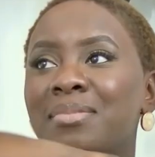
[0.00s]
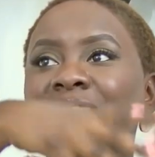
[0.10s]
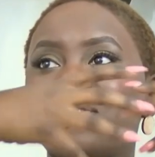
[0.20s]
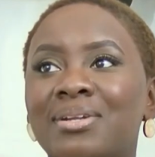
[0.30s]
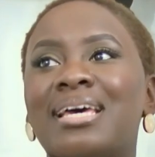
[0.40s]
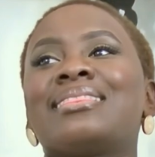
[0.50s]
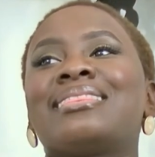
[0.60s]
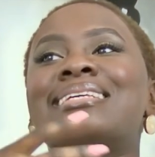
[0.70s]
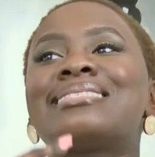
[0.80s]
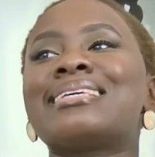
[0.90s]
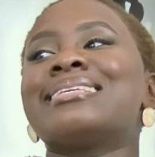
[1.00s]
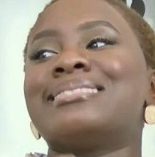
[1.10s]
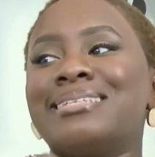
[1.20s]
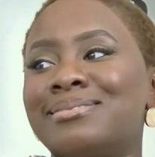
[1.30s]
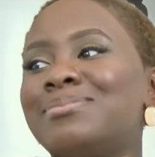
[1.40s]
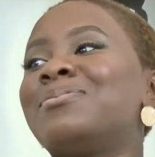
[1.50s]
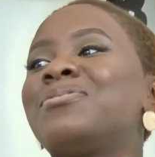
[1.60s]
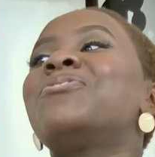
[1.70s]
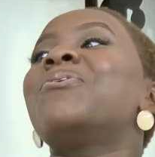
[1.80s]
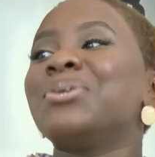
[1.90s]
me feel like this isn't
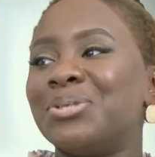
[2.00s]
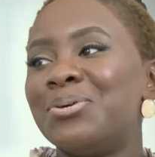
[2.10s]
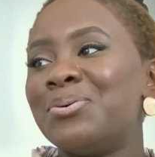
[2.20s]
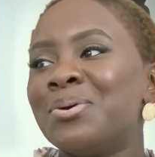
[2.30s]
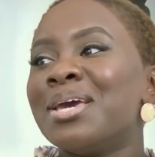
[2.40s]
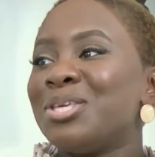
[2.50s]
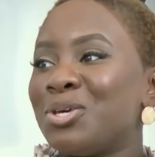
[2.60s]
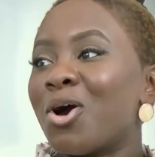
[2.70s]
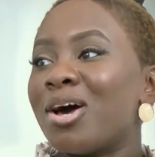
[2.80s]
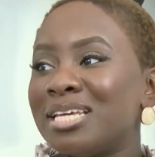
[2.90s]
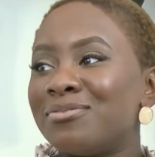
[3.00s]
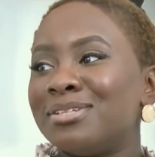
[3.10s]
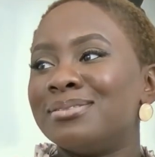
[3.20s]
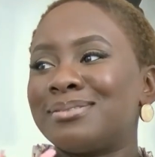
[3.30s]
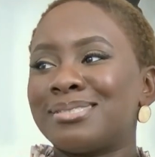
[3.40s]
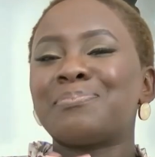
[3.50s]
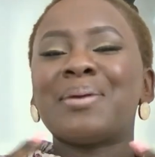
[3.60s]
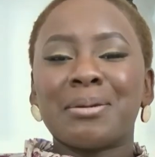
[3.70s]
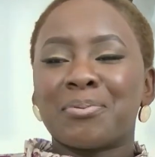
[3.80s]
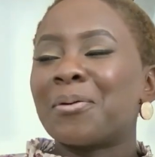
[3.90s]
for you. You can't even
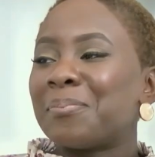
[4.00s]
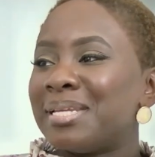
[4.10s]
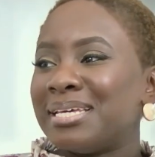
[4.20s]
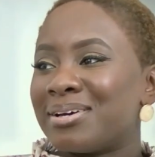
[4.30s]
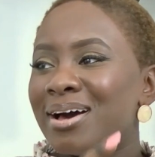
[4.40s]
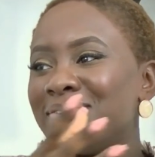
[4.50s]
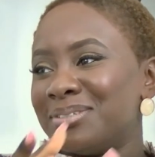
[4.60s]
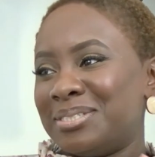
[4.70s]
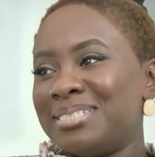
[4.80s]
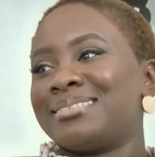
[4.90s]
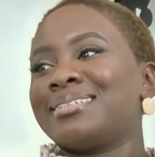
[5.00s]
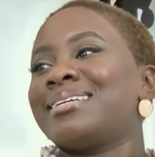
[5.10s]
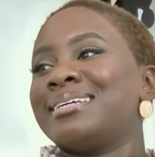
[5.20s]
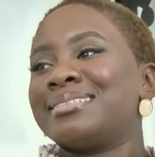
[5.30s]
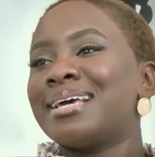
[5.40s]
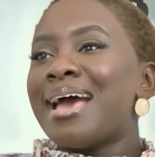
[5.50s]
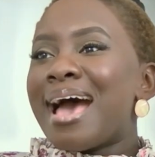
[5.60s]
speak properly. You can't even do this. Look at this.